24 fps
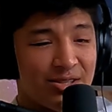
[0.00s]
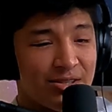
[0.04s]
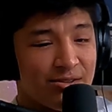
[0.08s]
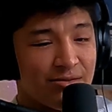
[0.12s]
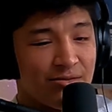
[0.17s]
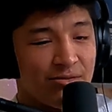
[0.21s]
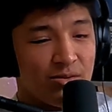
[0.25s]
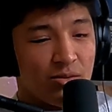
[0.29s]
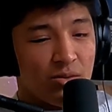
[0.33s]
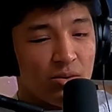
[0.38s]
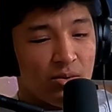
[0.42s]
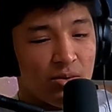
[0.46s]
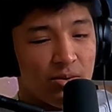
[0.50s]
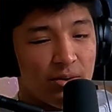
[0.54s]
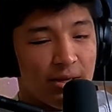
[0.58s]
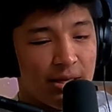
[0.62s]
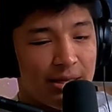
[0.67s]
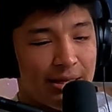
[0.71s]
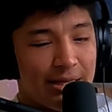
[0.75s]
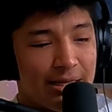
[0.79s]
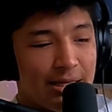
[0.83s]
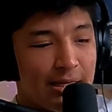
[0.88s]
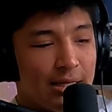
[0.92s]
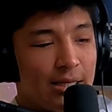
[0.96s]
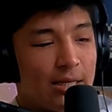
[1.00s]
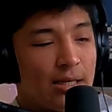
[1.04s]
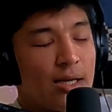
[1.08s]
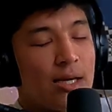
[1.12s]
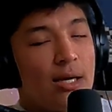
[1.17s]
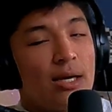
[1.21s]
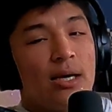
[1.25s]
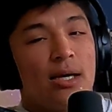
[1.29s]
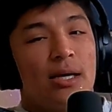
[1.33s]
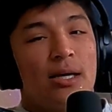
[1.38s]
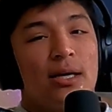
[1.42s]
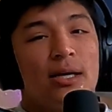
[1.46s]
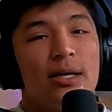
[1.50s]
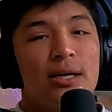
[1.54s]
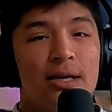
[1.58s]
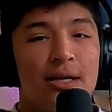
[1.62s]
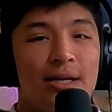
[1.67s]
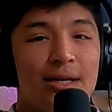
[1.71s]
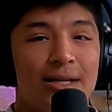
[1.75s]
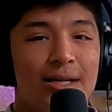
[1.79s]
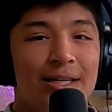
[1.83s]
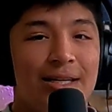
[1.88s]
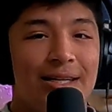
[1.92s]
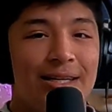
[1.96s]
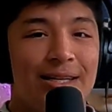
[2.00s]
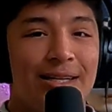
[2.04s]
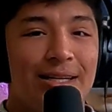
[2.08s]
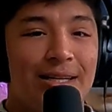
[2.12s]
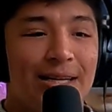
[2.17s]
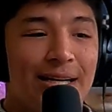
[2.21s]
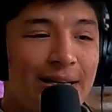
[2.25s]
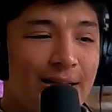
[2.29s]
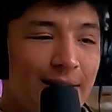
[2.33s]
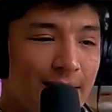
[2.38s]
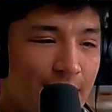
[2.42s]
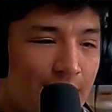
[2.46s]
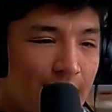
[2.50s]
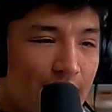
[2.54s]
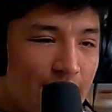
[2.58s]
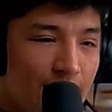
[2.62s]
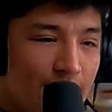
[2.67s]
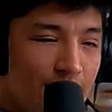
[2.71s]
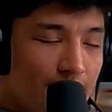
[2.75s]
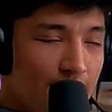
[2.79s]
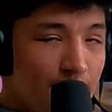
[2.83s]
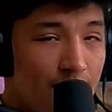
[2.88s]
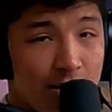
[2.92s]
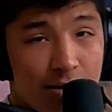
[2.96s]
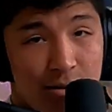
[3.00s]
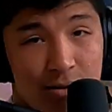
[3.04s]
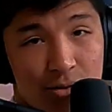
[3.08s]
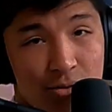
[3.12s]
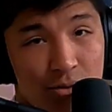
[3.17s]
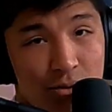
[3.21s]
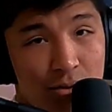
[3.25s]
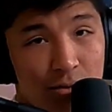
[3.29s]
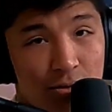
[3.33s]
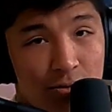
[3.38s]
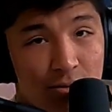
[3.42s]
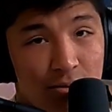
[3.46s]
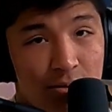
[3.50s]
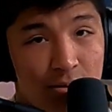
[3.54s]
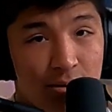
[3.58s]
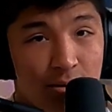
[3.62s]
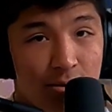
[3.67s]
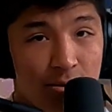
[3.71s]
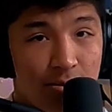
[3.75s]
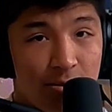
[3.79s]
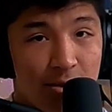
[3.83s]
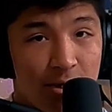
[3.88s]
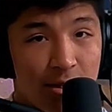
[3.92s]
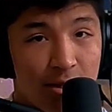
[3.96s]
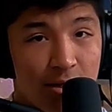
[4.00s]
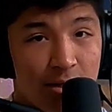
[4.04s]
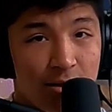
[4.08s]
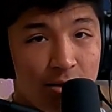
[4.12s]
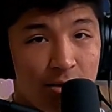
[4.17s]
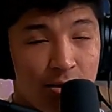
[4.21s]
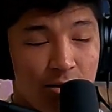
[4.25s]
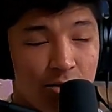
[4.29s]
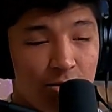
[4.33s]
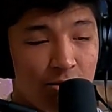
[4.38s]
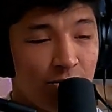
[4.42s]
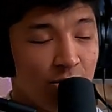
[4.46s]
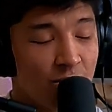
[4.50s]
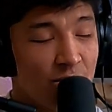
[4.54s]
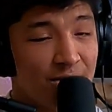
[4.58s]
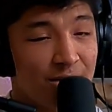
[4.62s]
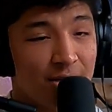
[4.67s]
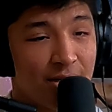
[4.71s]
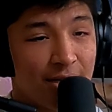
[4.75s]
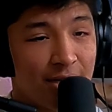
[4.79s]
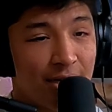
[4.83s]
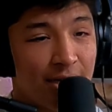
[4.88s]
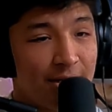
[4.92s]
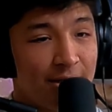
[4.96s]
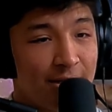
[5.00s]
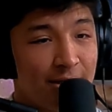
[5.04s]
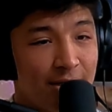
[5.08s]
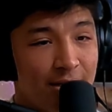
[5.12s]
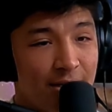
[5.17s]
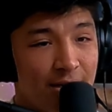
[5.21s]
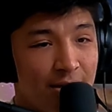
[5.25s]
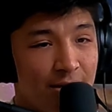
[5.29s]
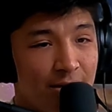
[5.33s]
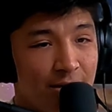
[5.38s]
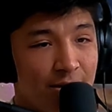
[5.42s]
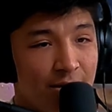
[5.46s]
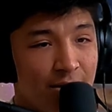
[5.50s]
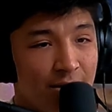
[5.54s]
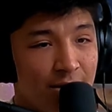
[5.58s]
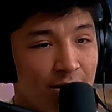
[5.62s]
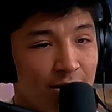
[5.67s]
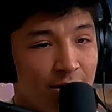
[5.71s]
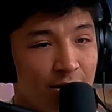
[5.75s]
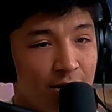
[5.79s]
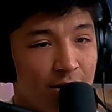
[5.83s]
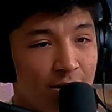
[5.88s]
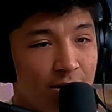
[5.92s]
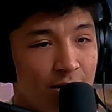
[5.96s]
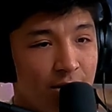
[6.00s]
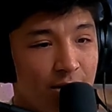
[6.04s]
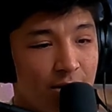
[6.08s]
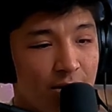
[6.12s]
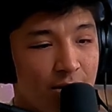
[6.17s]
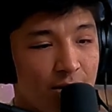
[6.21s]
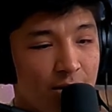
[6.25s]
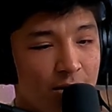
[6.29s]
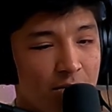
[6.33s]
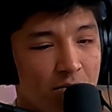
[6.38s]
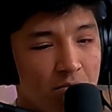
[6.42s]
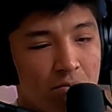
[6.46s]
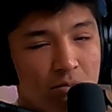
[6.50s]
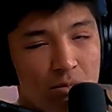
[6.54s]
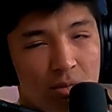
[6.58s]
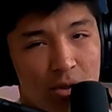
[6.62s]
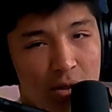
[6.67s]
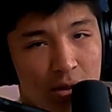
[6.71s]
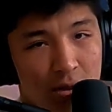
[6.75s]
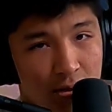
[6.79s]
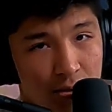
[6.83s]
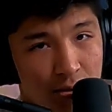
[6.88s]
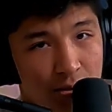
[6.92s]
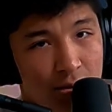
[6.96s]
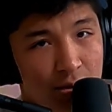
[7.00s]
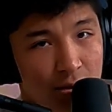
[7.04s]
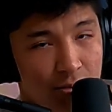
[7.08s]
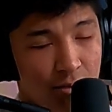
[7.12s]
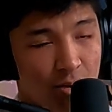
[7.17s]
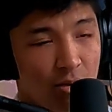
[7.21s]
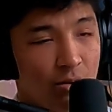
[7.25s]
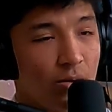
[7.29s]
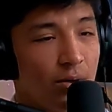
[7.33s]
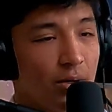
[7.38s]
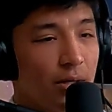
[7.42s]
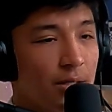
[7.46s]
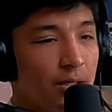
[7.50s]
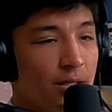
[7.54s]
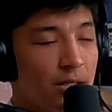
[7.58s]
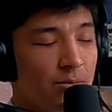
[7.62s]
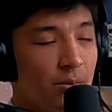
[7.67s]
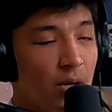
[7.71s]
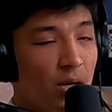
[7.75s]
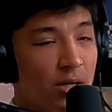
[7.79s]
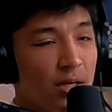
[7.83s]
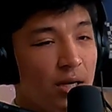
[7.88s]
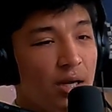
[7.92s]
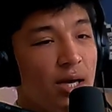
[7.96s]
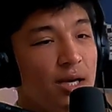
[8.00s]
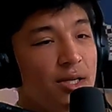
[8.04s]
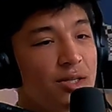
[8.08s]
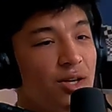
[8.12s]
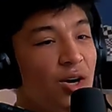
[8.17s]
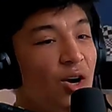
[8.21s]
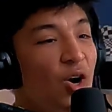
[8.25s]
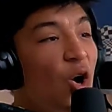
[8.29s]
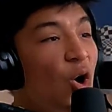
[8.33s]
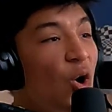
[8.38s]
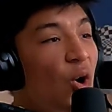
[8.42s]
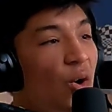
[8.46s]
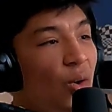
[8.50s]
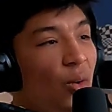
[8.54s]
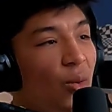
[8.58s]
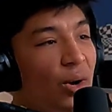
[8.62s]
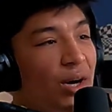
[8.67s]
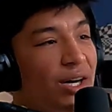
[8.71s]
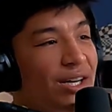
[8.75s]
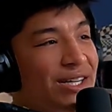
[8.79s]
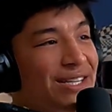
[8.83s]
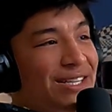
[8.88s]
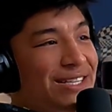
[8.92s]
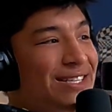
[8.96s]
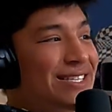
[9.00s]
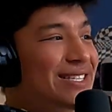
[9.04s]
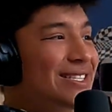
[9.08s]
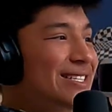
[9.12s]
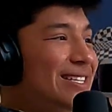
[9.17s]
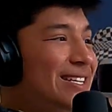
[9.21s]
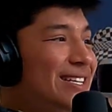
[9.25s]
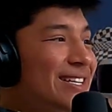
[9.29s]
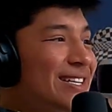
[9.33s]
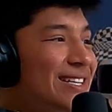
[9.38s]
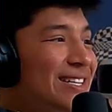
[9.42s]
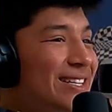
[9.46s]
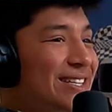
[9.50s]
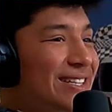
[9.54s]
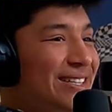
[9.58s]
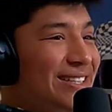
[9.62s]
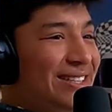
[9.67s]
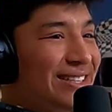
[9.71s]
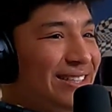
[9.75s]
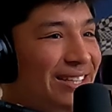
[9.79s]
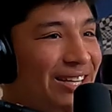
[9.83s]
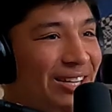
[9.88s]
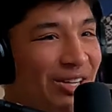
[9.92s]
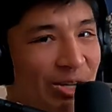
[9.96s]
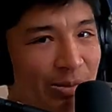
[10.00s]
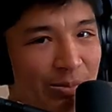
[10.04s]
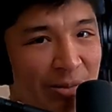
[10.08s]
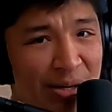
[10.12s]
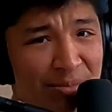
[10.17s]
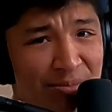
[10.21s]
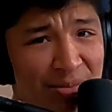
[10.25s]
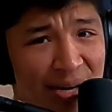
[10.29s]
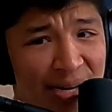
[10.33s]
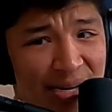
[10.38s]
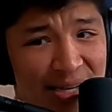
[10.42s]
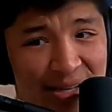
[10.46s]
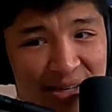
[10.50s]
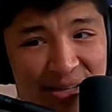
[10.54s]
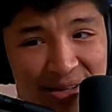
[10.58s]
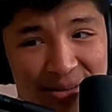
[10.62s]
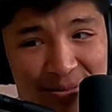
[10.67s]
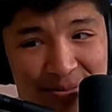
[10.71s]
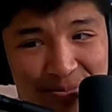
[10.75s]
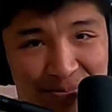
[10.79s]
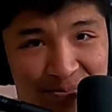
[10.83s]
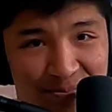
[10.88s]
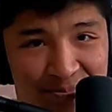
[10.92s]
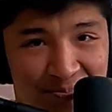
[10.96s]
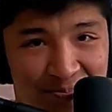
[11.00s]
just for the night, then drove back here. First thing I did, other than recording this podcast, was get on my bike